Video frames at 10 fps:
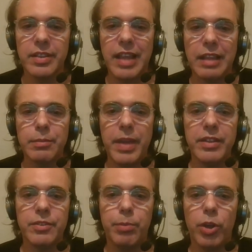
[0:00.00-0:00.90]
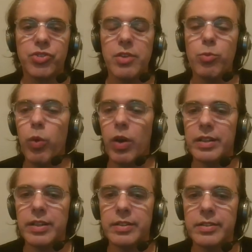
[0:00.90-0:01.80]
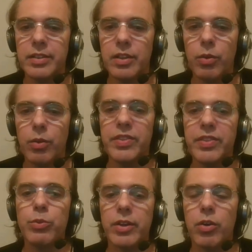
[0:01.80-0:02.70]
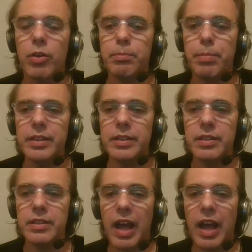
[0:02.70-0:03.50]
that makes blockchain work without the company,